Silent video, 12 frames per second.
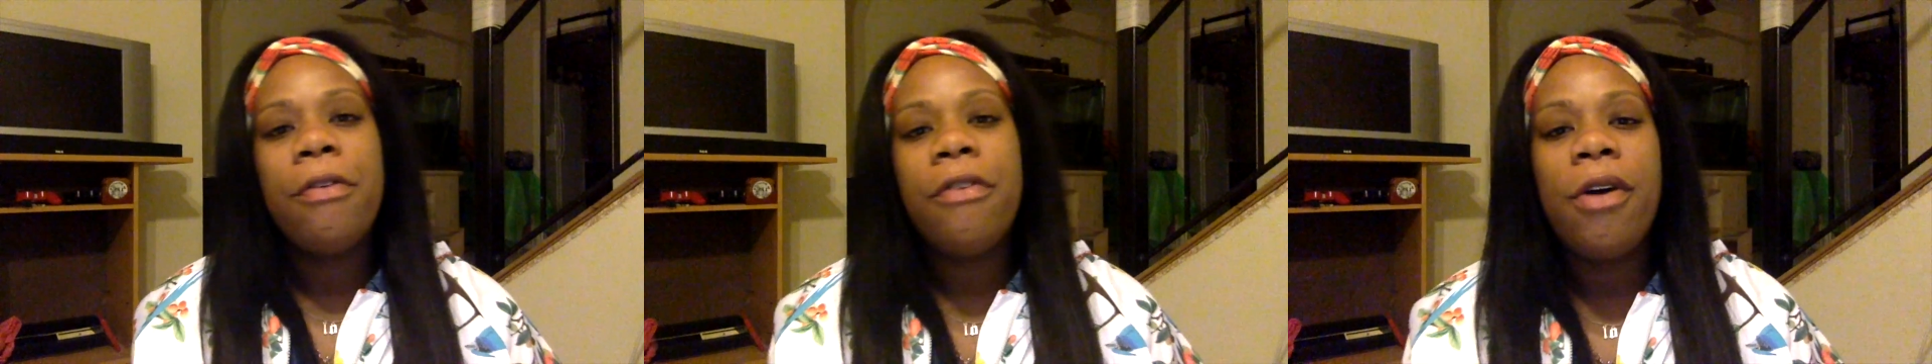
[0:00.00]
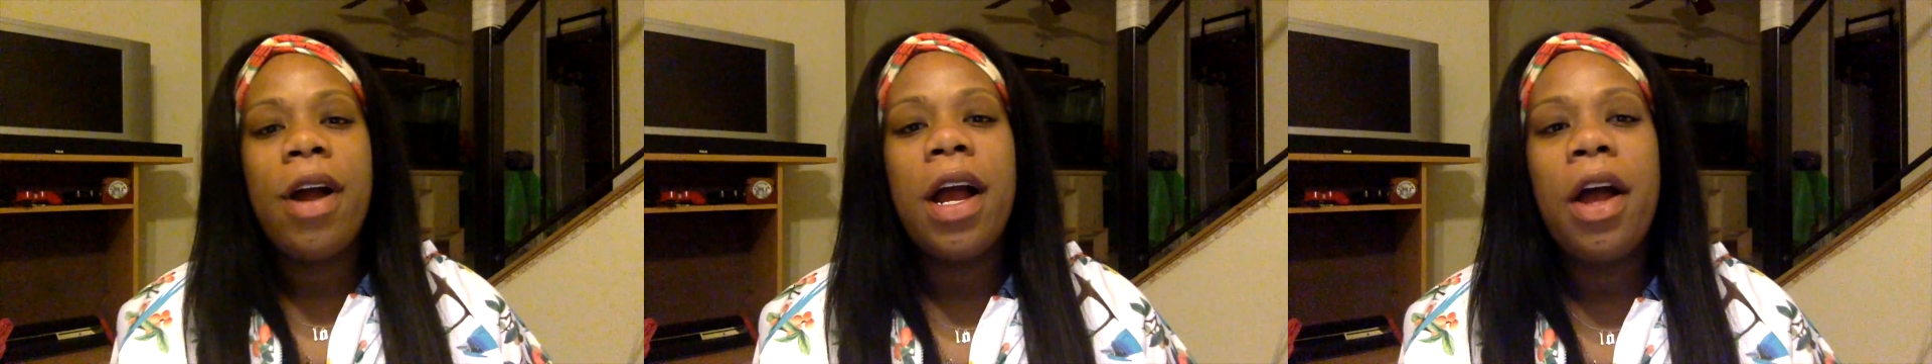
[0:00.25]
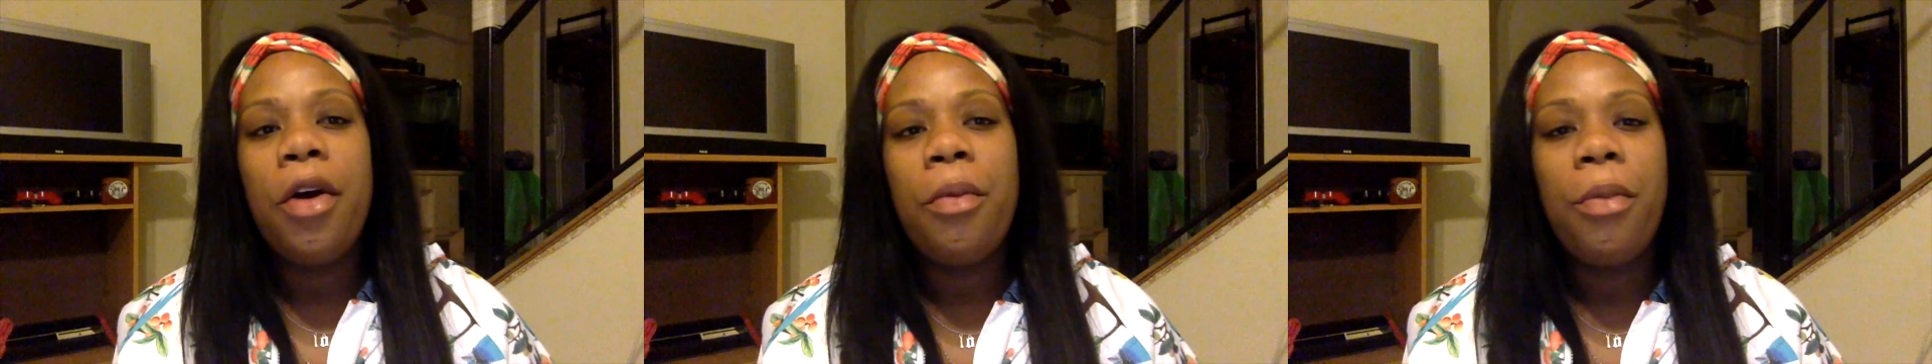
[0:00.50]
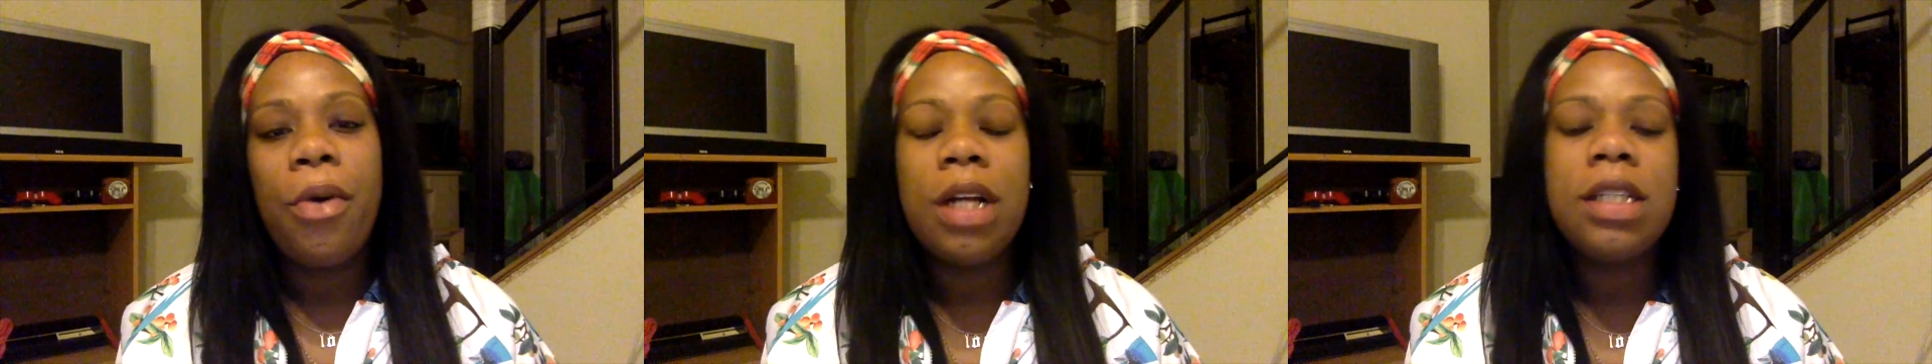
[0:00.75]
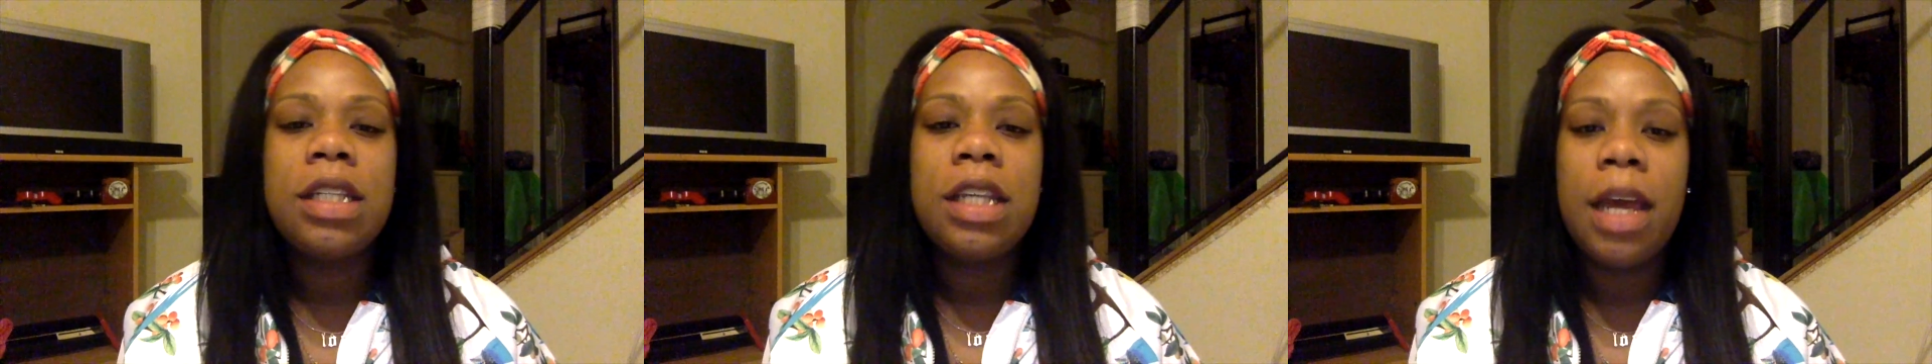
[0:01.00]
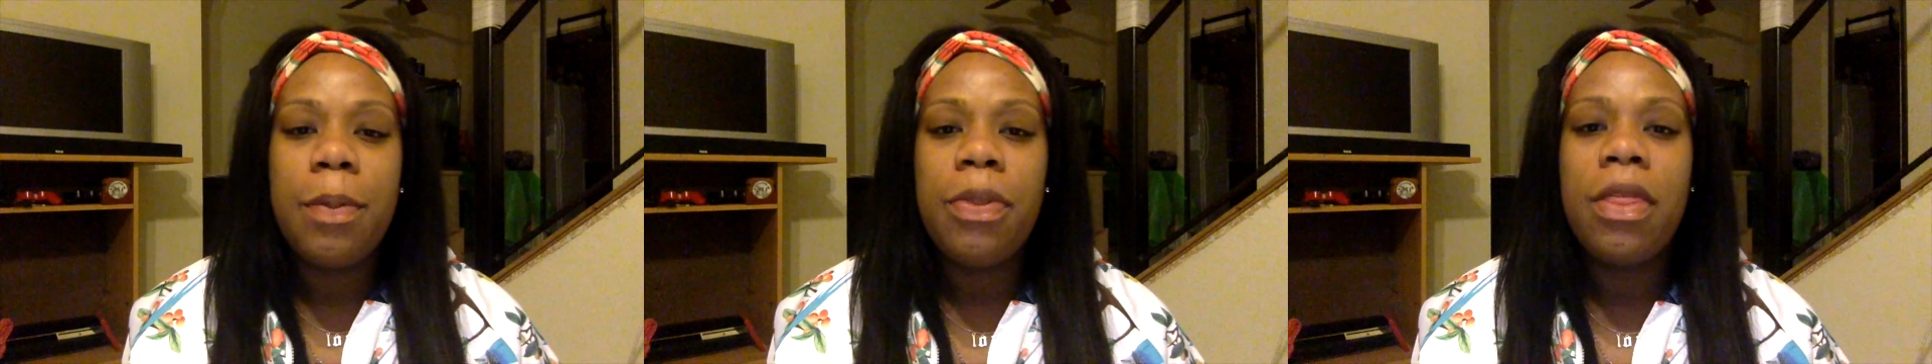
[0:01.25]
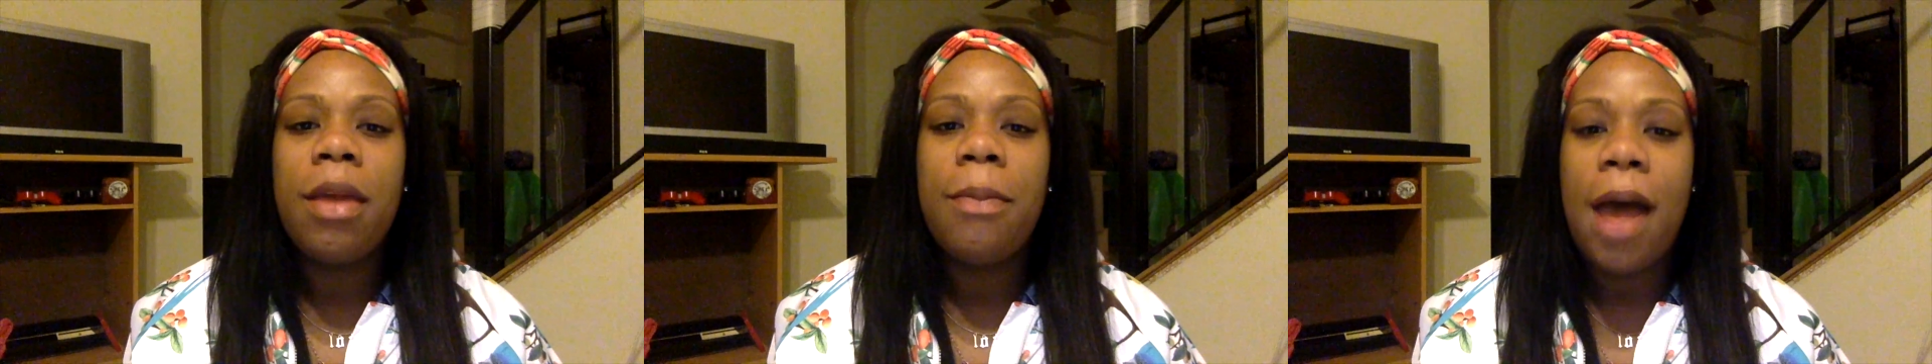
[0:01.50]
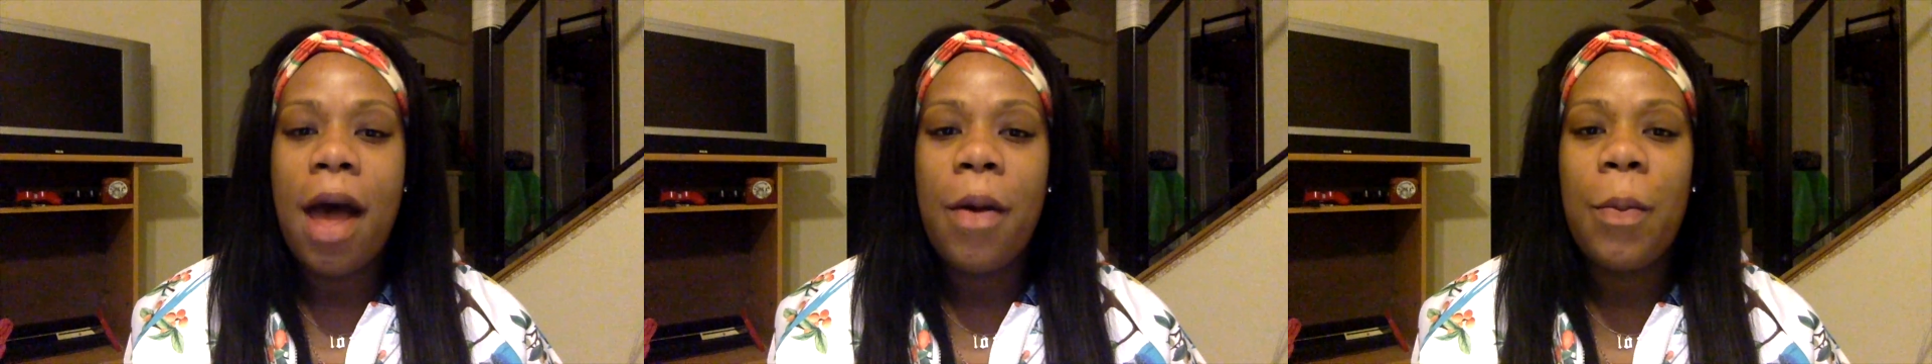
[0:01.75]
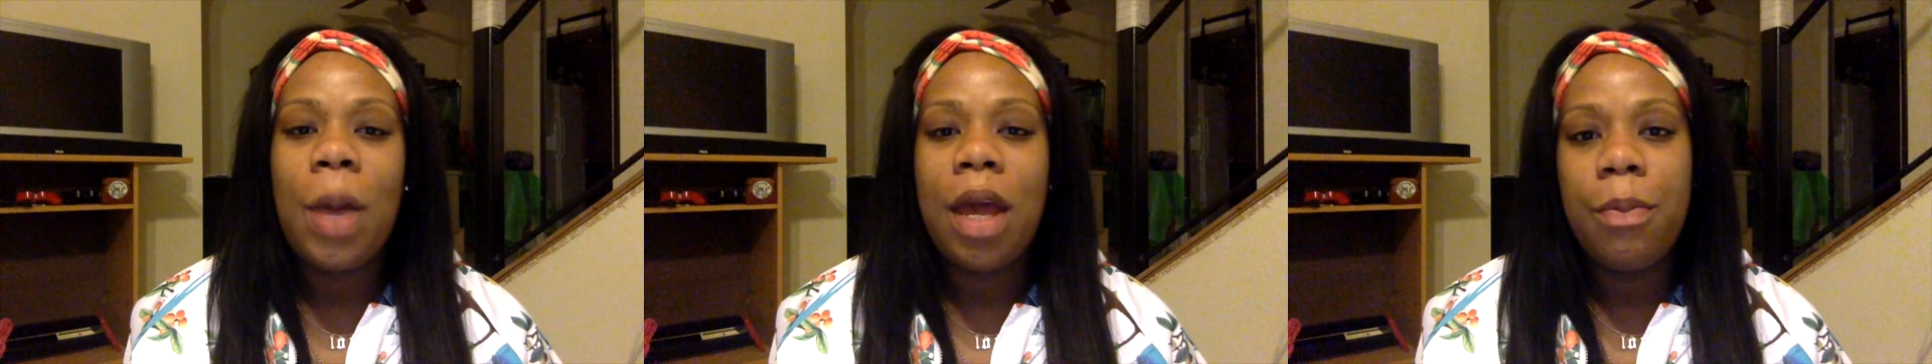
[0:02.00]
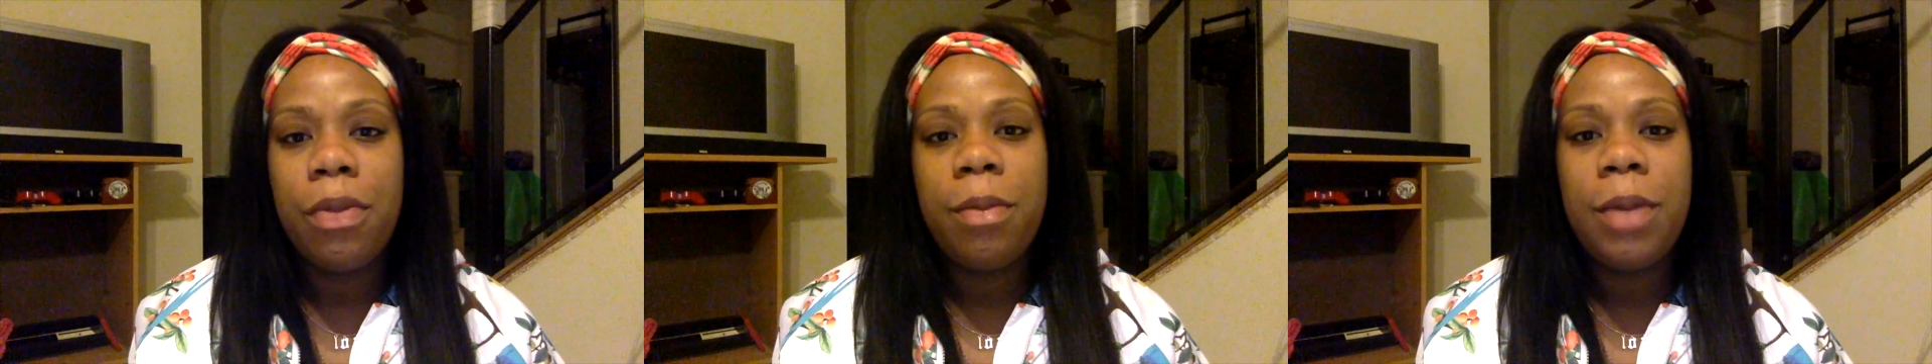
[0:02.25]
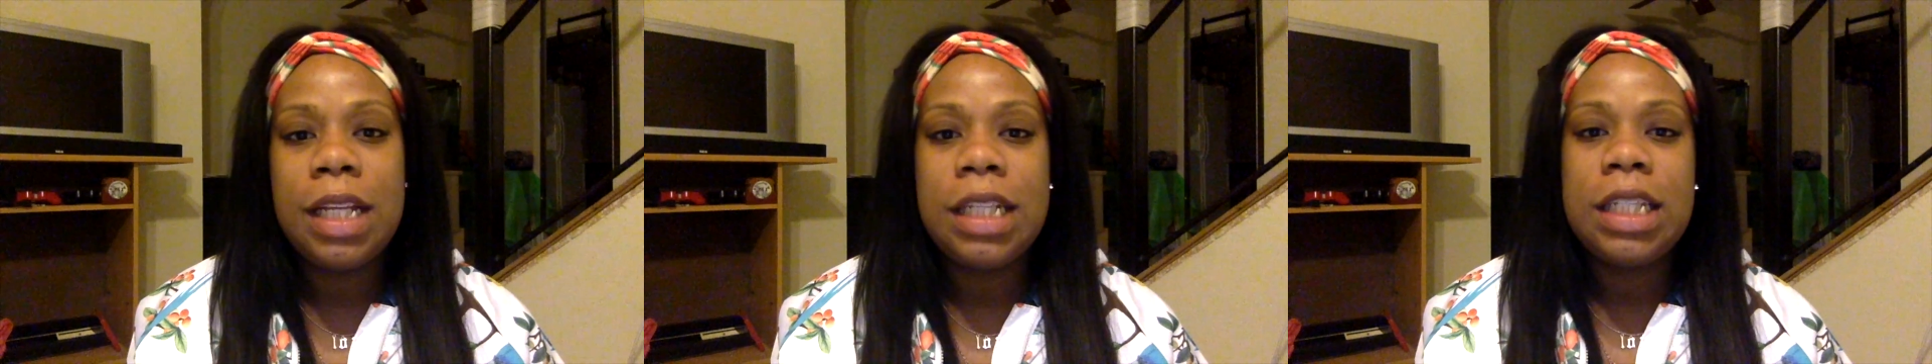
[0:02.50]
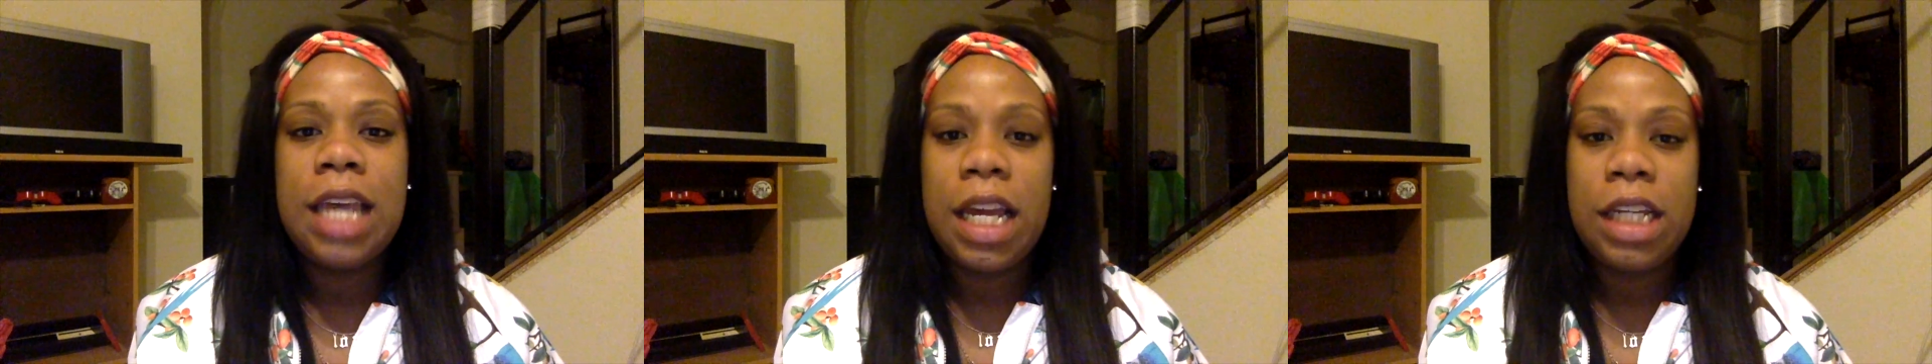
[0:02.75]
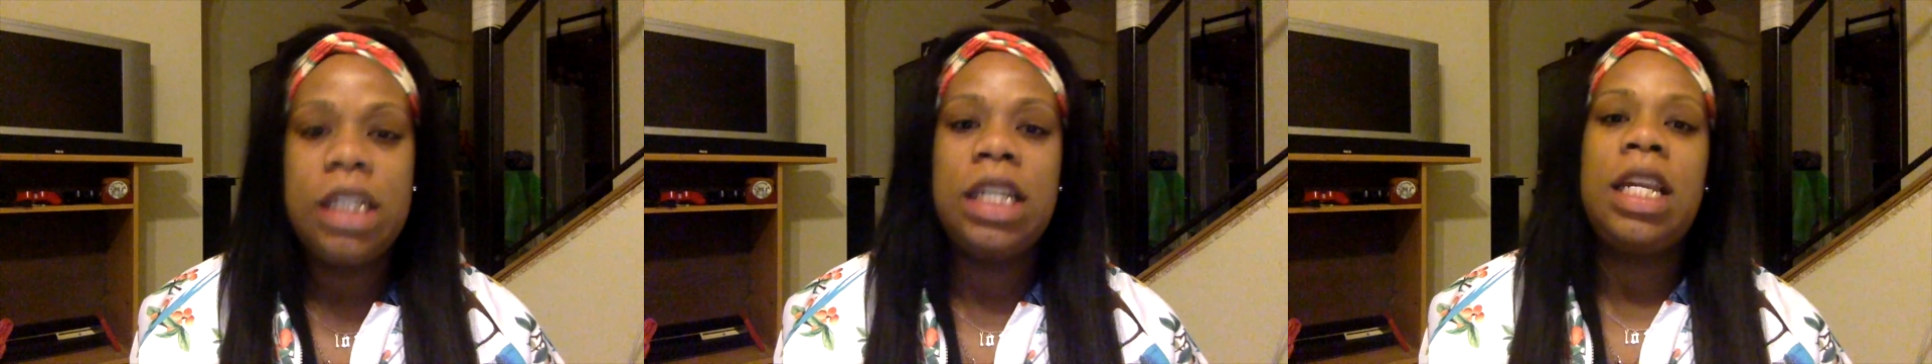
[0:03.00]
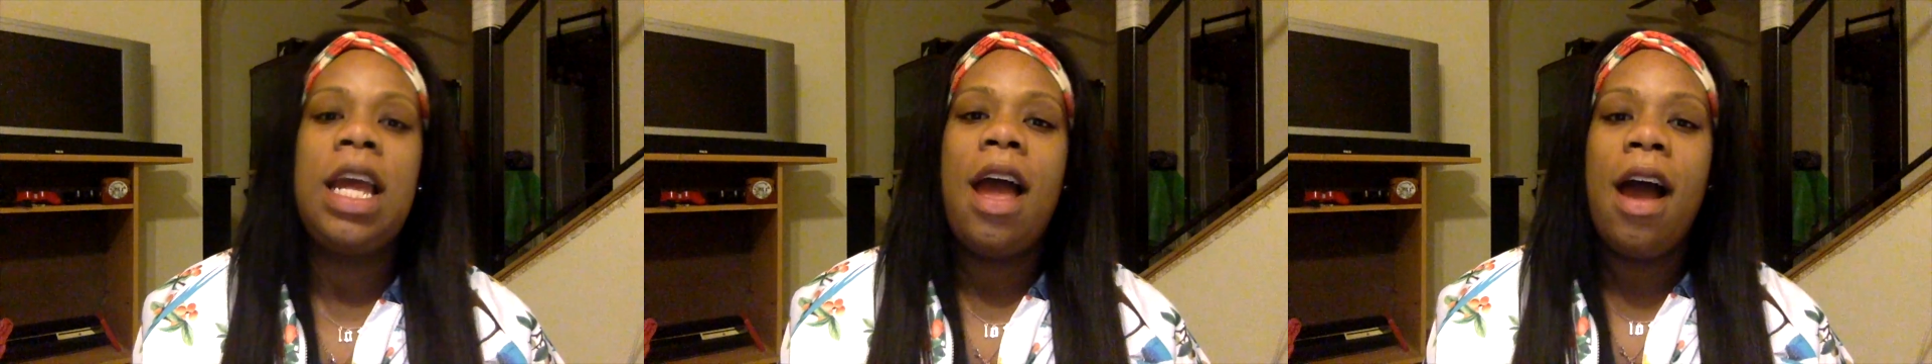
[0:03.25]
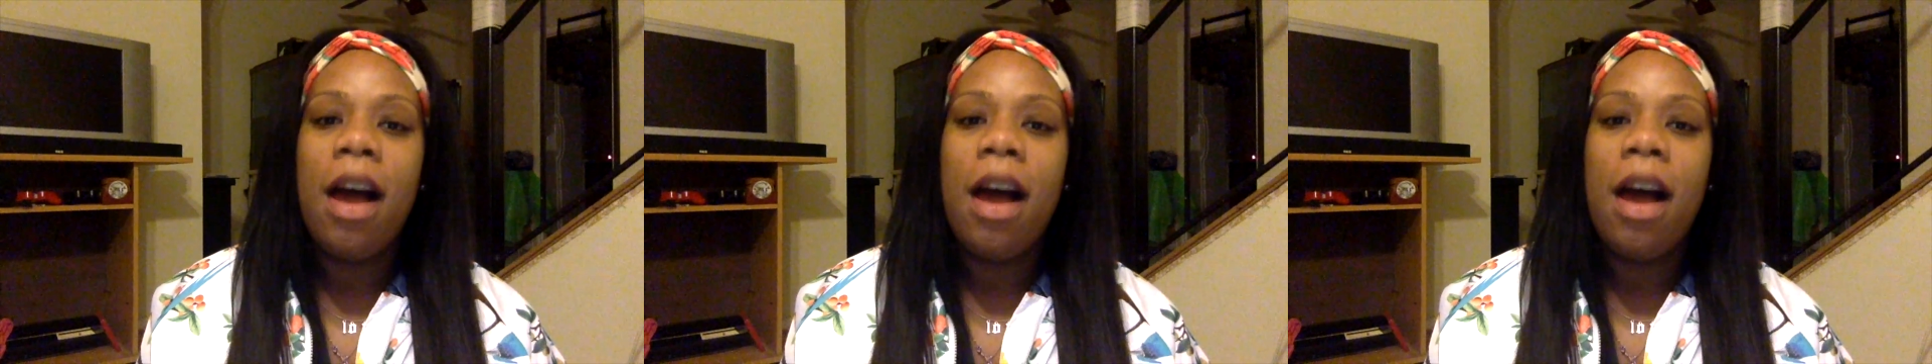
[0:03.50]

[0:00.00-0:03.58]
Before I go more into depth about my implementation